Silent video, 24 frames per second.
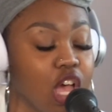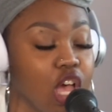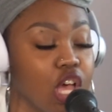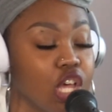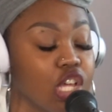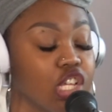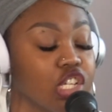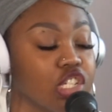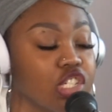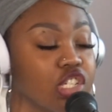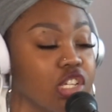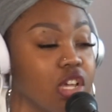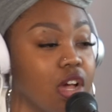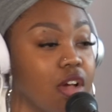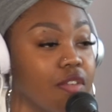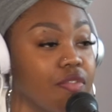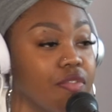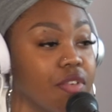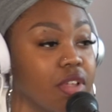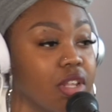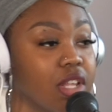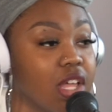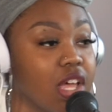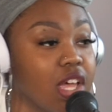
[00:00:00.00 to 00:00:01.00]
Do y'all
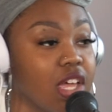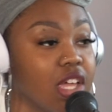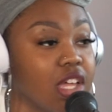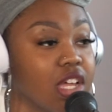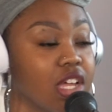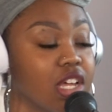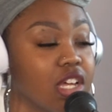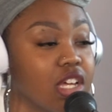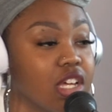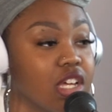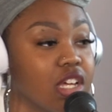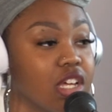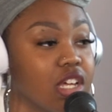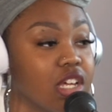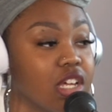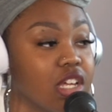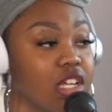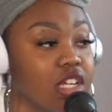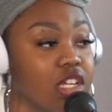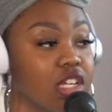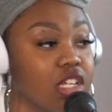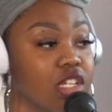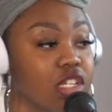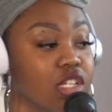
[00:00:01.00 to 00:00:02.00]
feel like
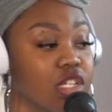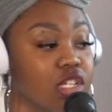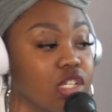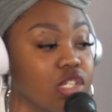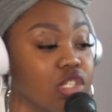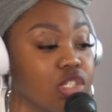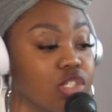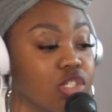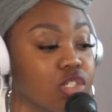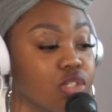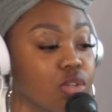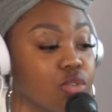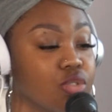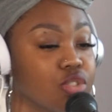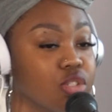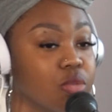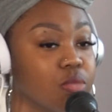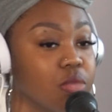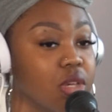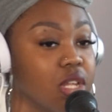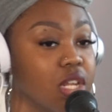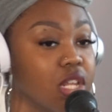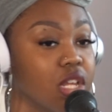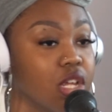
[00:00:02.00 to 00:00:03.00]
social
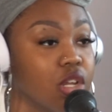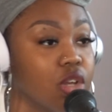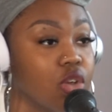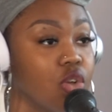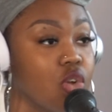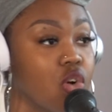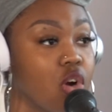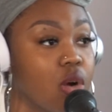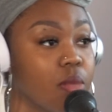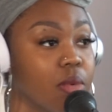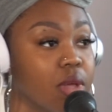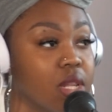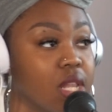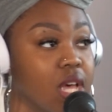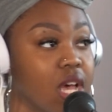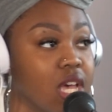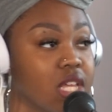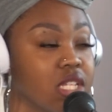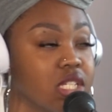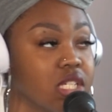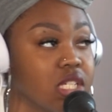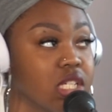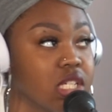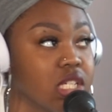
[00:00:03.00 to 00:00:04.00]
media
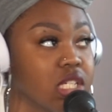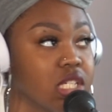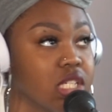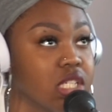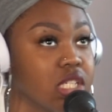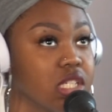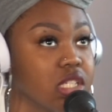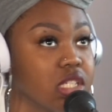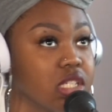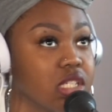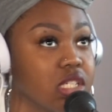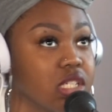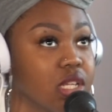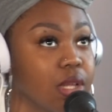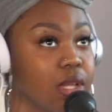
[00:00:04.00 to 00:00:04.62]
normalizes?